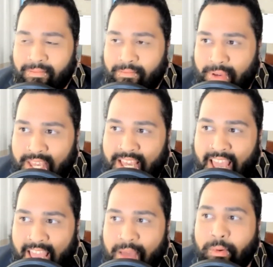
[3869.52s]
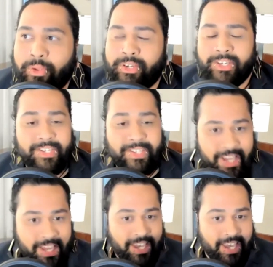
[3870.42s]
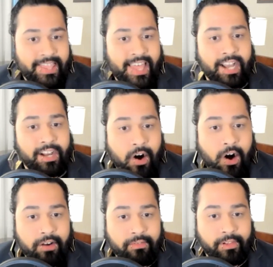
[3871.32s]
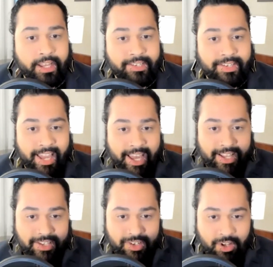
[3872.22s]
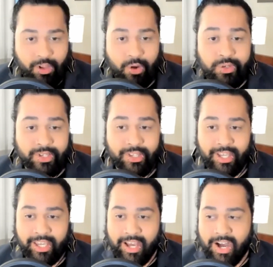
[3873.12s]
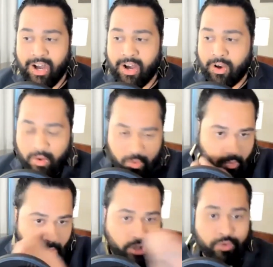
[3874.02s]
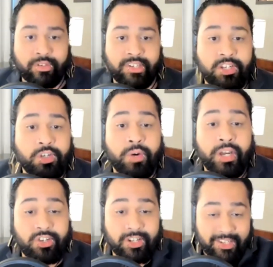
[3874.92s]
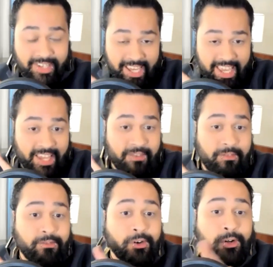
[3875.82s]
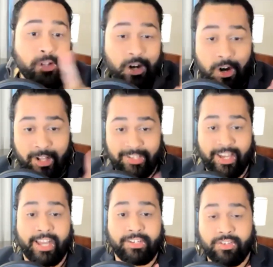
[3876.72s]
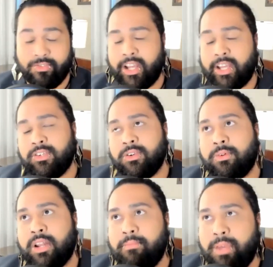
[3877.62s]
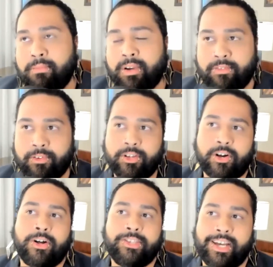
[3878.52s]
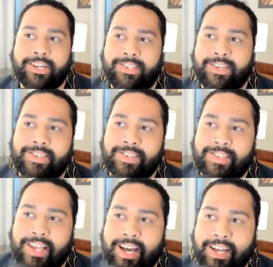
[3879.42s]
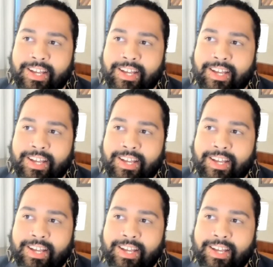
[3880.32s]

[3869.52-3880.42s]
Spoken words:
being able to sit in that conflict and closely work through the situation and taking in full context, right? So what I mean by full context is that,